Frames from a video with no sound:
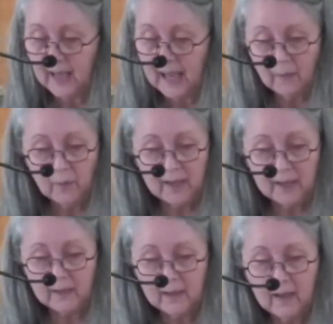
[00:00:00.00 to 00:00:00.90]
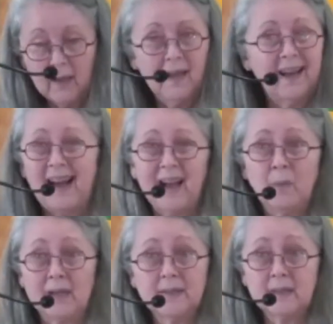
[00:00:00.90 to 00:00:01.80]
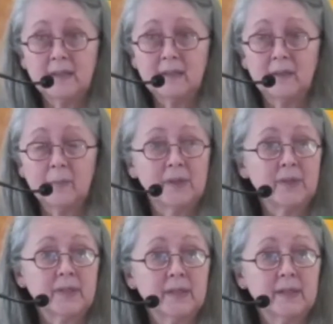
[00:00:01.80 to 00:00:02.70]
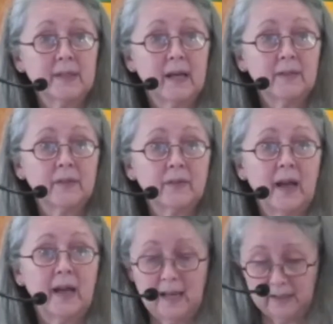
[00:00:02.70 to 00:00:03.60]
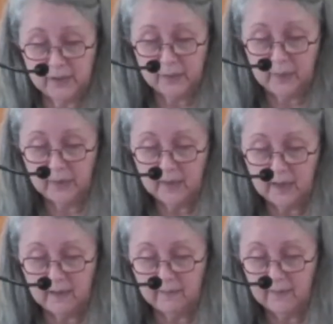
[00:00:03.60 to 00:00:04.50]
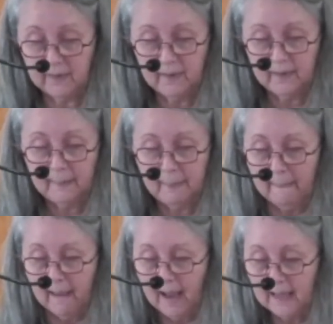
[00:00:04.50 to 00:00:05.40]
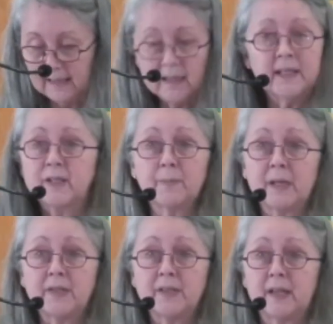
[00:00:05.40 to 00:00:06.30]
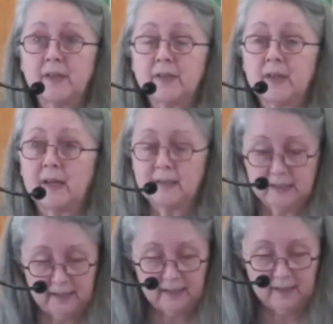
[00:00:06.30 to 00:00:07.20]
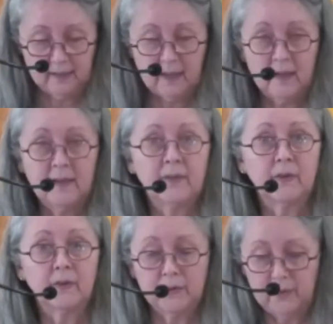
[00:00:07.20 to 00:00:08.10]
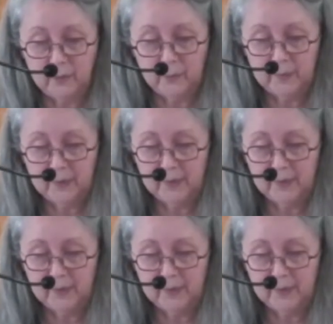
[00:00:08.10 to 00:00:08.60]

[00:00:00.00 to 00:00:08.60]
And while I wasn't the person that Dr. Rideout spoke of, I did express such thoughts in another group,